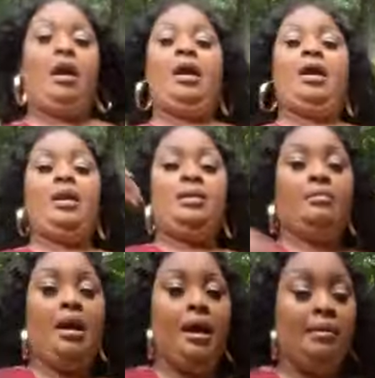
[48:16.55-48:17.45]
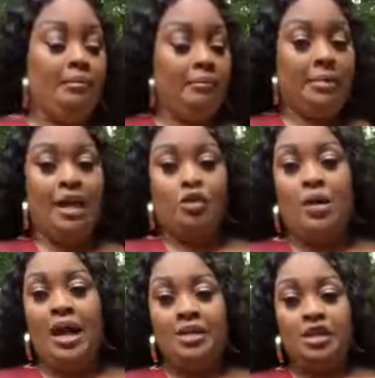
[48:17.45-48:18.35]
And that's
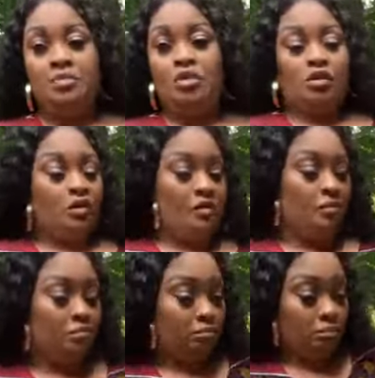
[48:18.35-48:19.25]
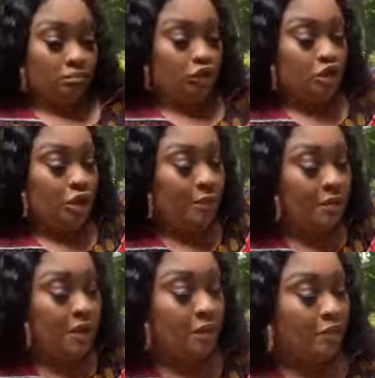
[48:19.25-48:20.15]
what I see most of social
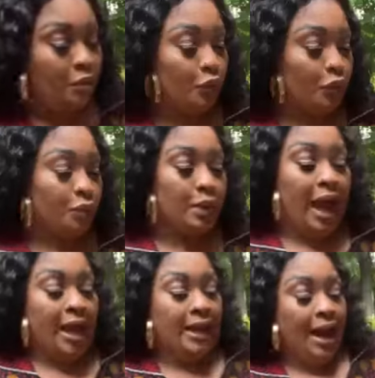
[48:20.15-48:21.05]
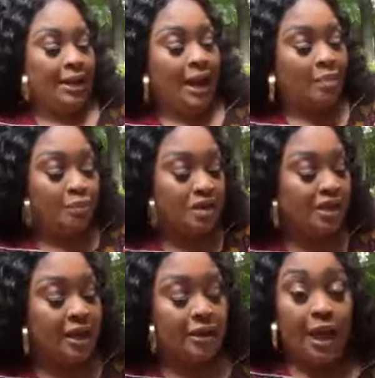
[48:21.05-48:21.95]
media people do. Lie, lie, lie,
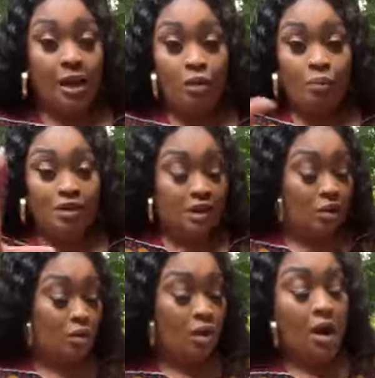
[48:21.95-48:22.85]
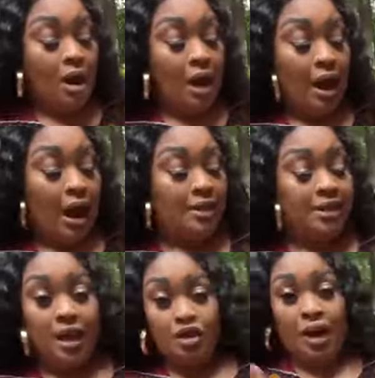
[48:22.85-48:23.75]
pretend. I don't pretend. No. I
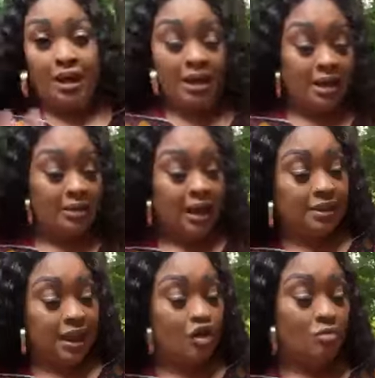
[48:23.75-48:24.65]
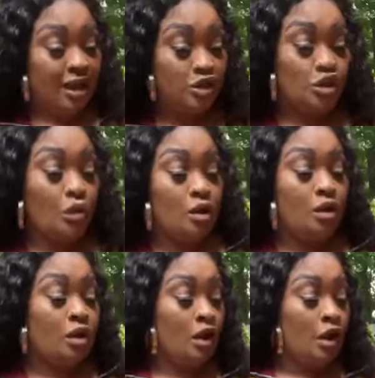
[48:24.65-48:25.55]
tell you like it is. I tell you my story.